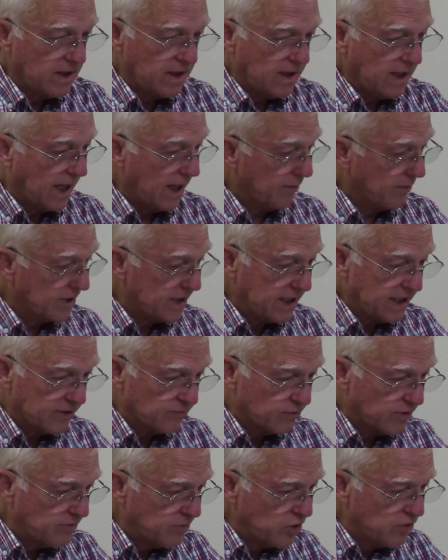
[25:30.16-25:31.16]
And when he had
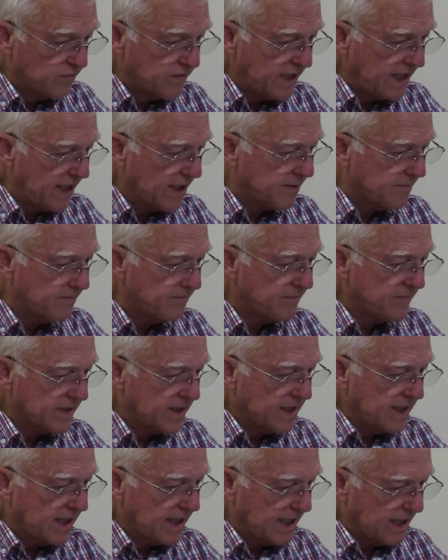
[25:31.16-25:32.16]
removed him,
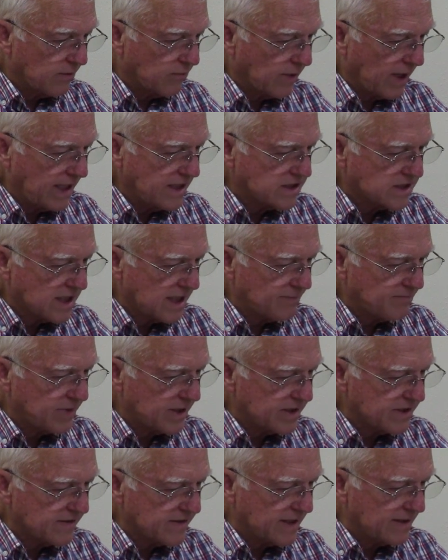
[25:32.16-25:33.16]
he raised up
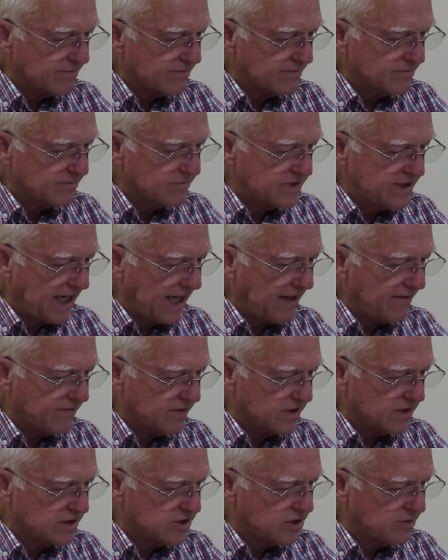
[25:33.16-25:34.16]
unto them
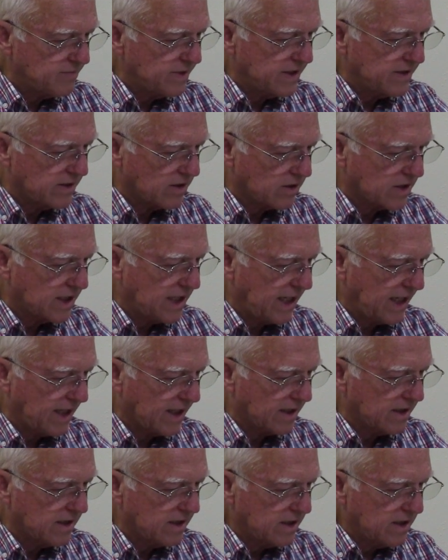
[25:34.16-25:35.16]
David to be their
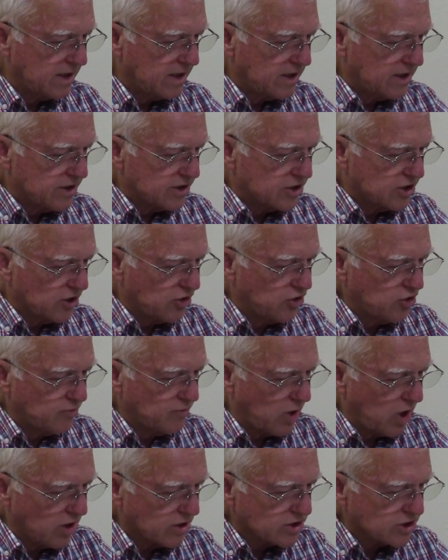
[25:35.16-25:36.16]
king, to
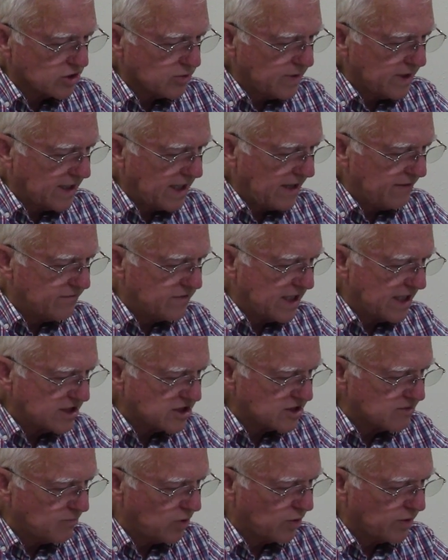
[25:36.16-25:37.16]
whom also he gave
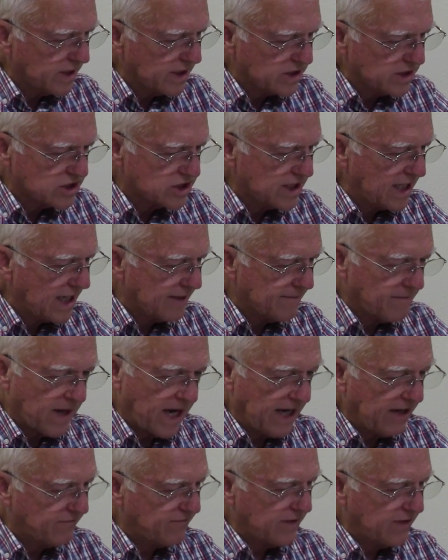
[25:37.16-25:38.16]
testimony and said,
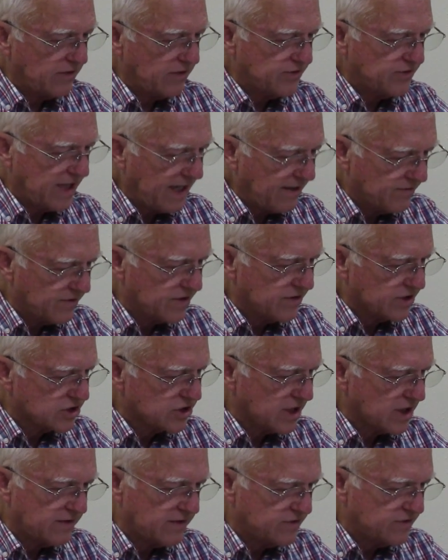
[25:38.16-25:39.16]
I have found David, the
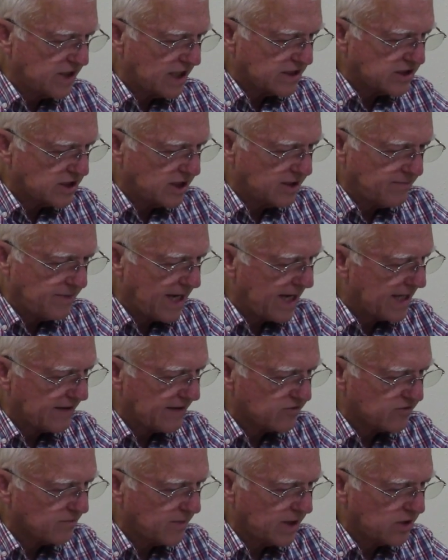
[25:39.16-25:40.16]
son of Jesse, a man
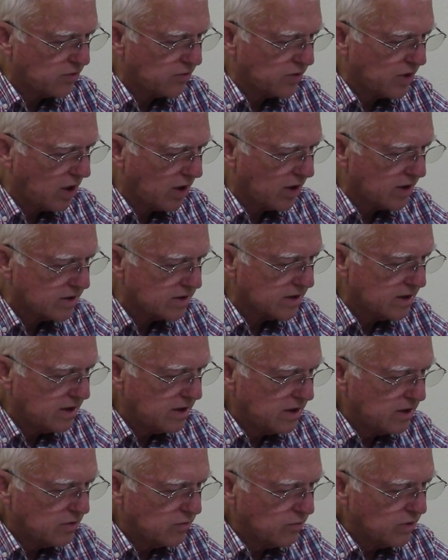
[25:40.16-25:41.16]
after mine own heart,
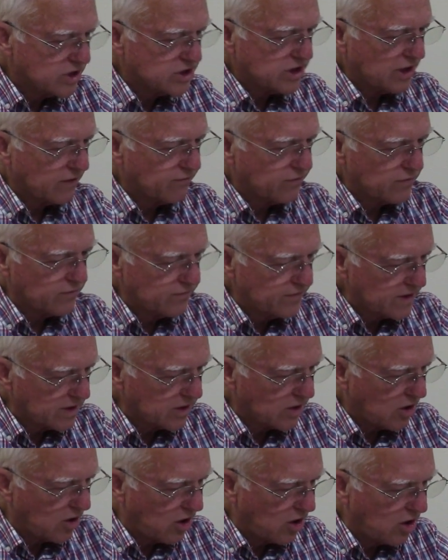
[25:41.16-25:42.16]
which shall
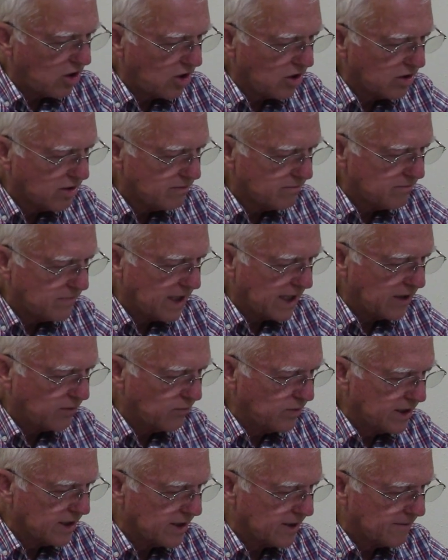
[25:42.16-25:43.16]
fulfill all my
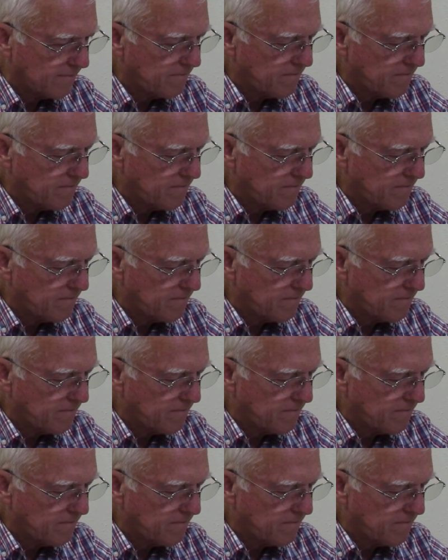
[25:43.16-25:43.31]
will.